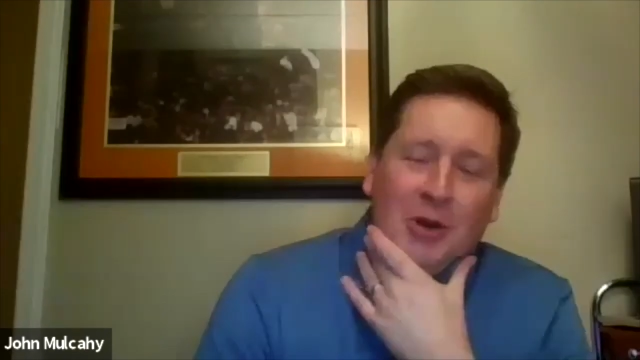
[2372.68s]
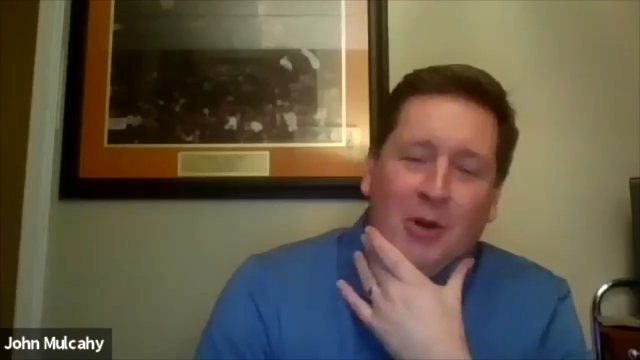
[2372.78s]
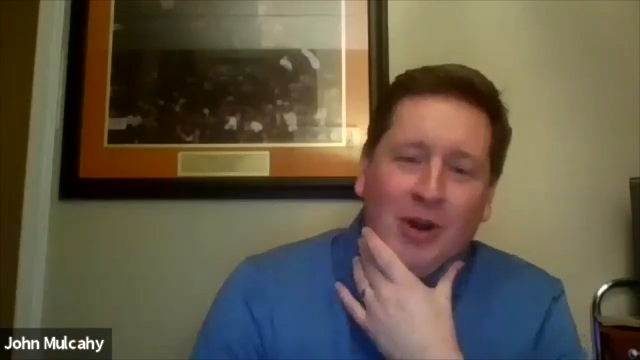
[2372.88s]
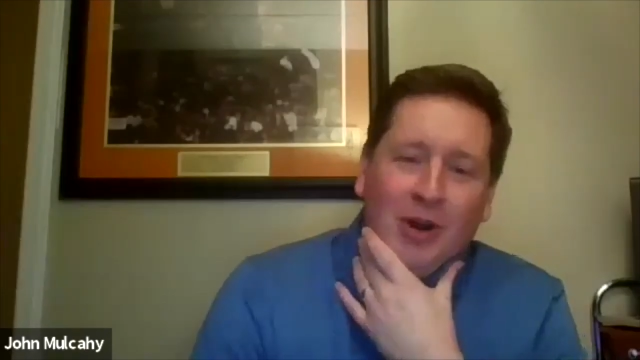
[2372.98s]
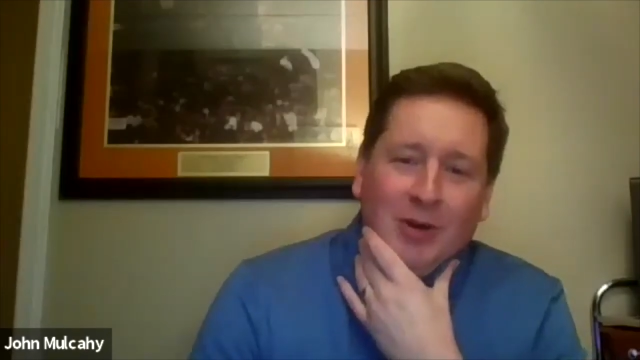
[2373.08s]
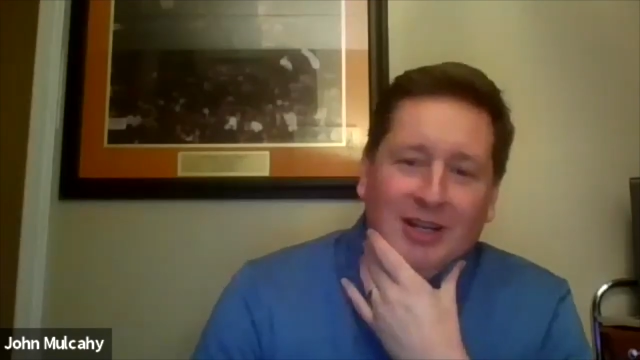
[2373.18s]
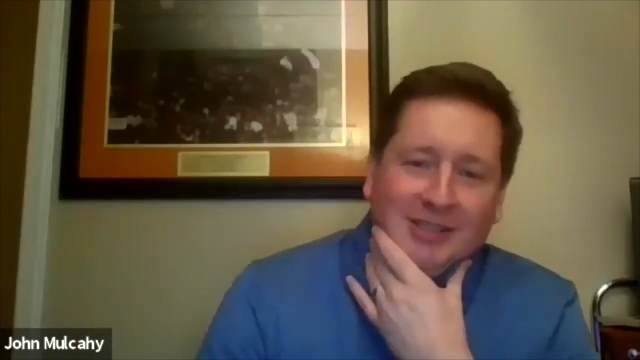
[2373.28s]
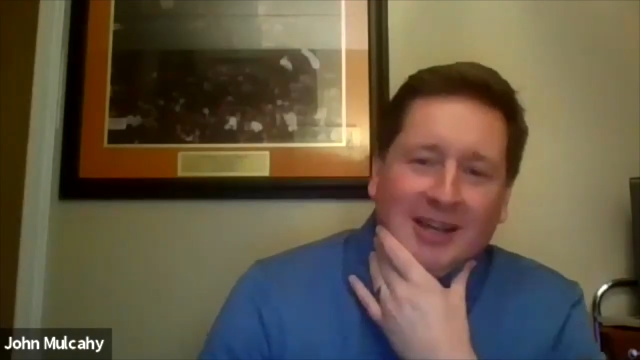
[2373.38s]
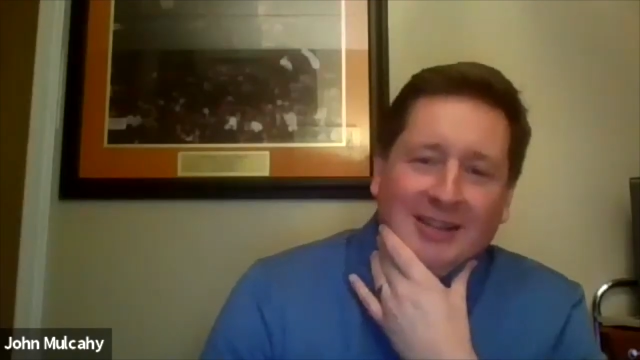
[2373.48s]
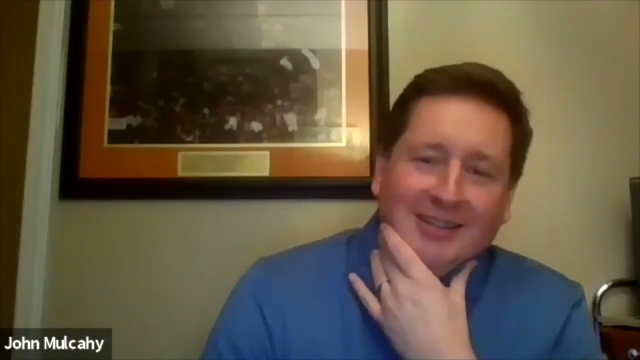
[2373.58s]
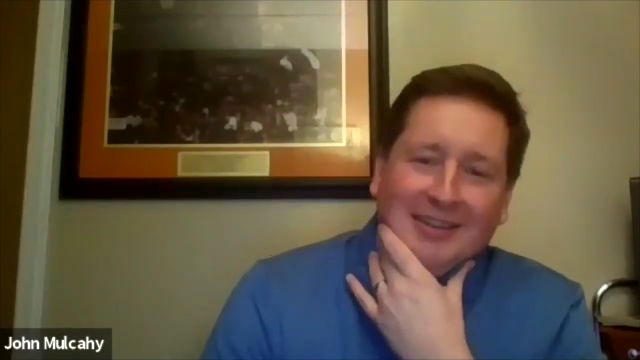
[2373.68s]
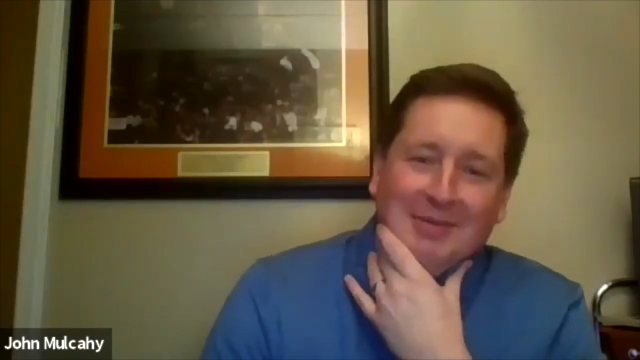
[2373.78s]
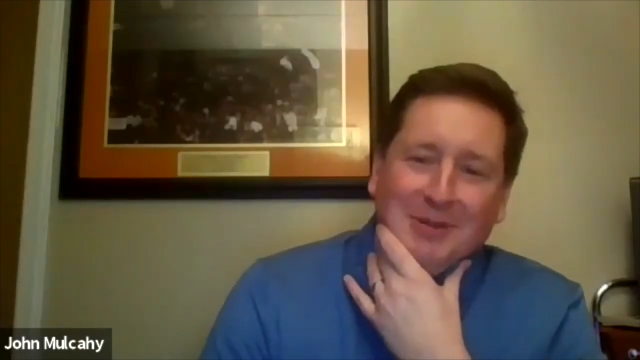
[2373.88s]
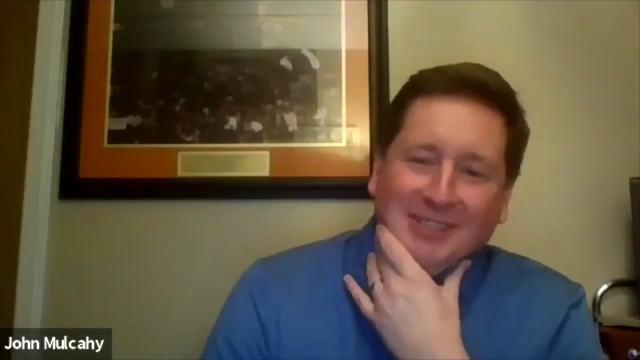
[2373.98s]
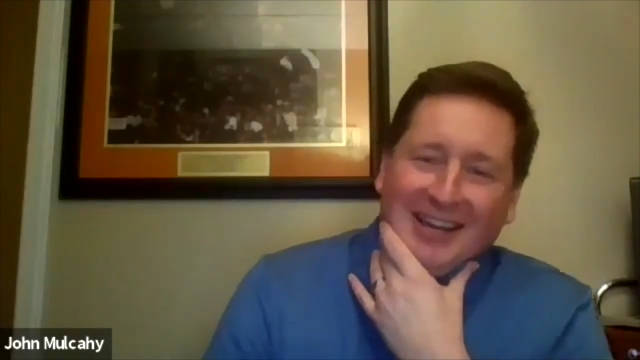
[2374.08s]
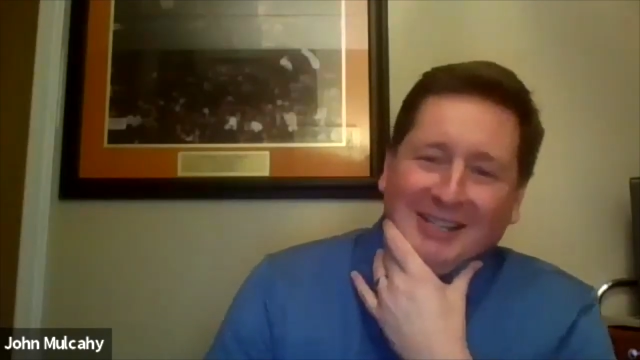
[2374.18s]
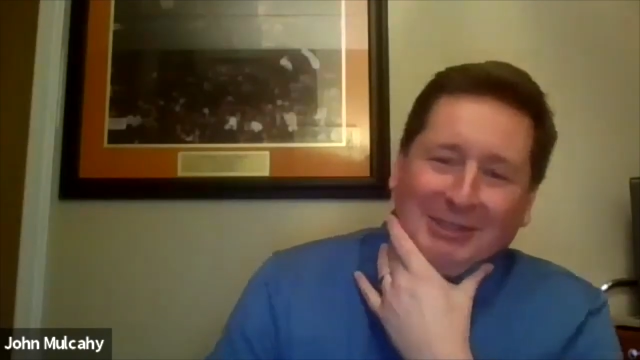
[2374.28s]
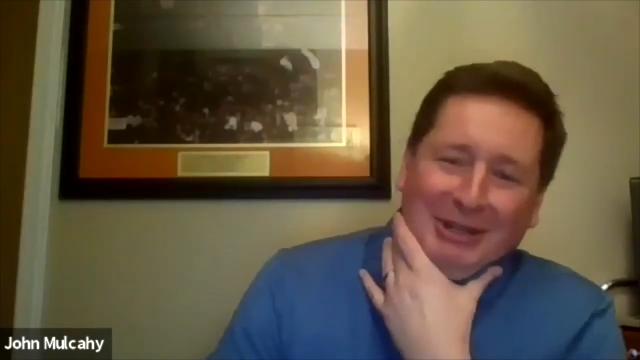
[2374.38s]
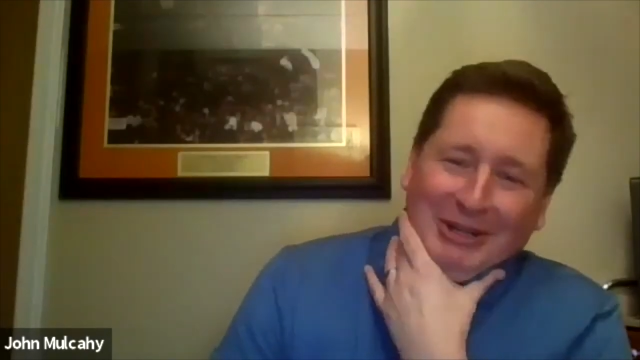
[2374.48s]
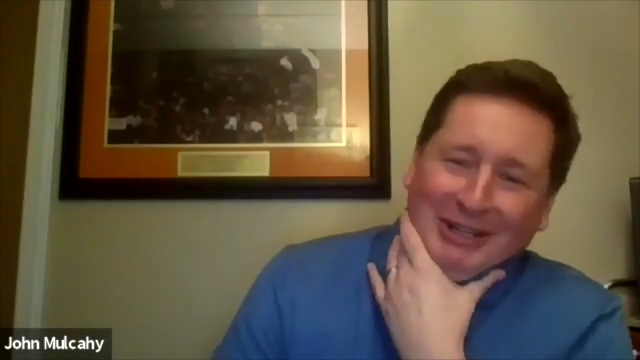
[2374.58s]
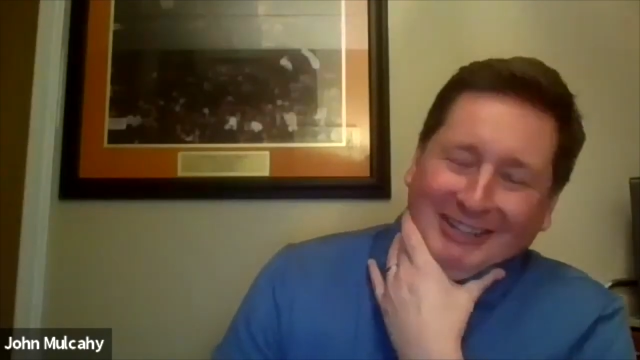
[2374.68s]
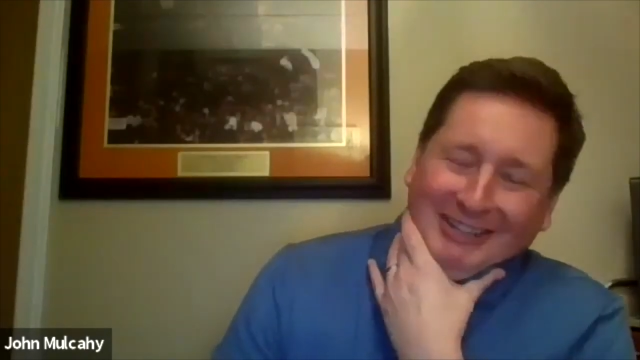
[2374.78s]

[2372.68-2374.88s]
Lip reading: you know anyone else on the team besides her?